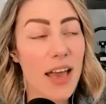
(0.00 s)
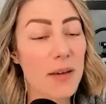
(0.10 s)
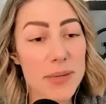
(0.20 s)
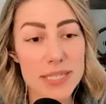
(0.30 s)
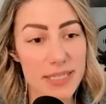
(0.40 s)

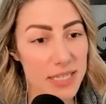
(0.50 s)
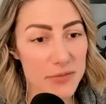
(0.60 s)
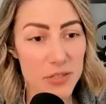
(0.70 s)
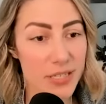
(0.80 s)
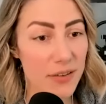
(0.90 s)
have been
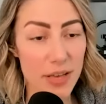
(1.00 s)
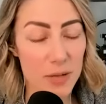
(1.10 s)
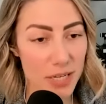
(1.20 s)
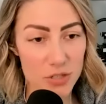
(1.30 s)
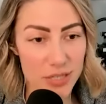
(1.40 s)
successful and have
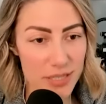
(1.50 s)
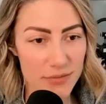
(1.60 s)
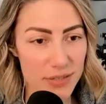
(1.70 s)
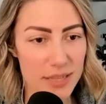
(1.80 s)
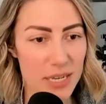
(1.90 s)
helped hundreds, if
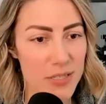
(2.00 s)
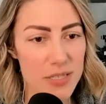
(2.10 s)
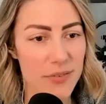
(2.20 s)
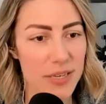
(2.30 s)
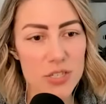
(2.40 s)
not
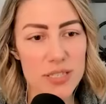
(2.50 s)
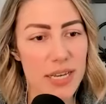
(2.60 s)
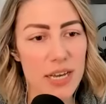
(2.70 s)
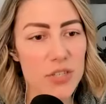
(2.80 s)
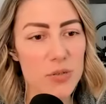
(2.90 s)
thousands of agents, I
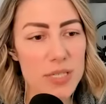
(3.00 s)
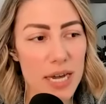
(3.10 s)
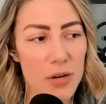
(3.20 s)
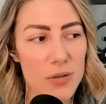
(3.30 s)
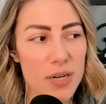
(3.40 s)
have no
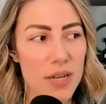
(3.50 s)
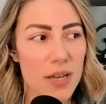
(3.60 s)
doubt.